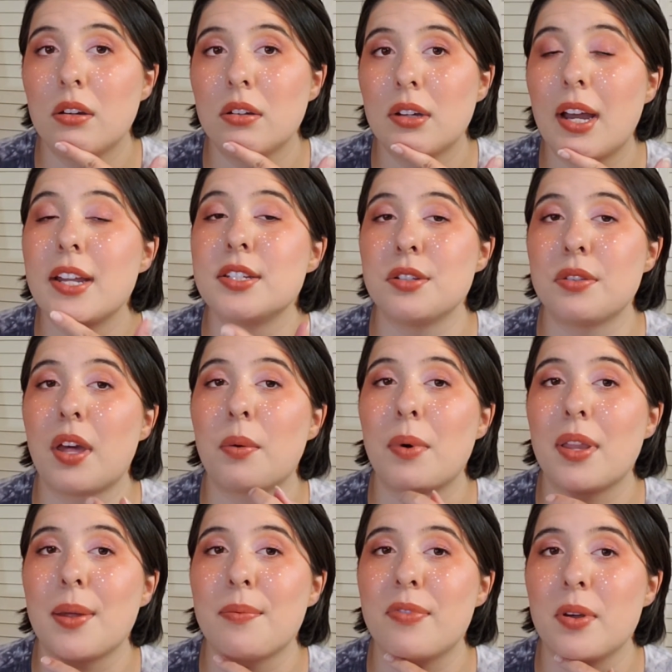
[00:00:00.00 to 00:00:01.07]
I do that while
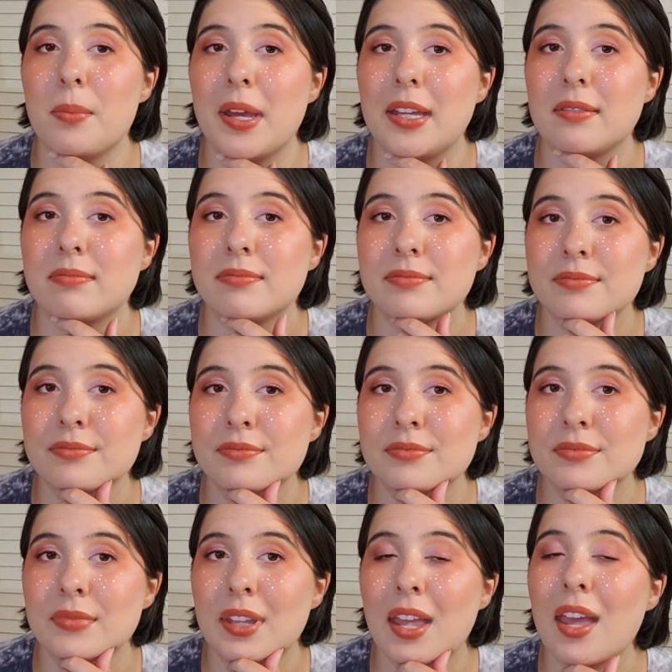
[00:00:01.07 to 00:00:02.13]
I'm filming.
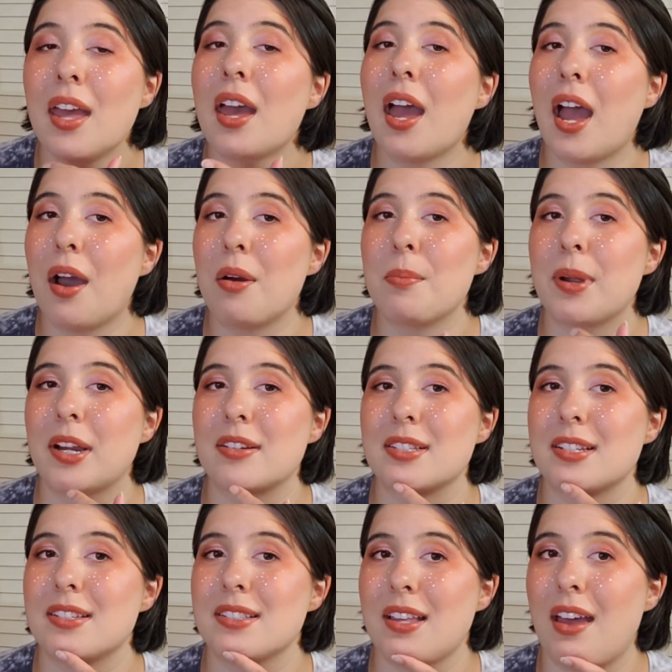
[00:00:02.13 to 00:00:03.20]
How
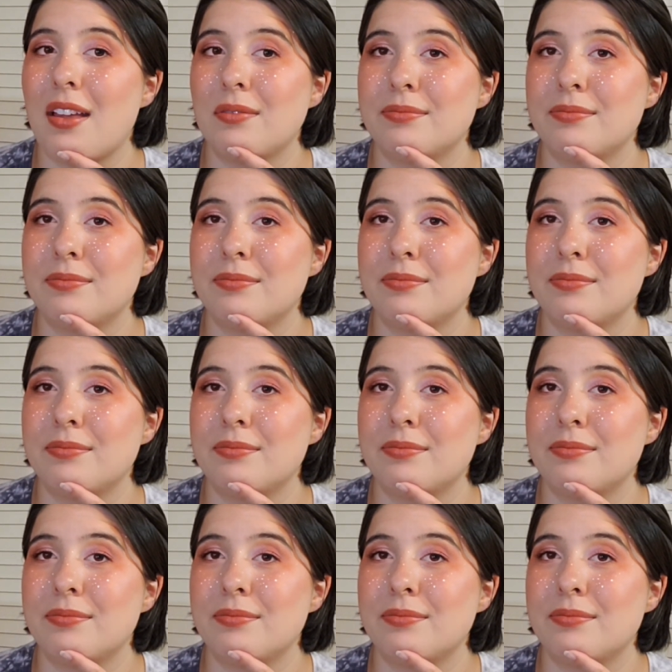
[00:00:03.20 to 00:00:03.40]
embarrassing is that?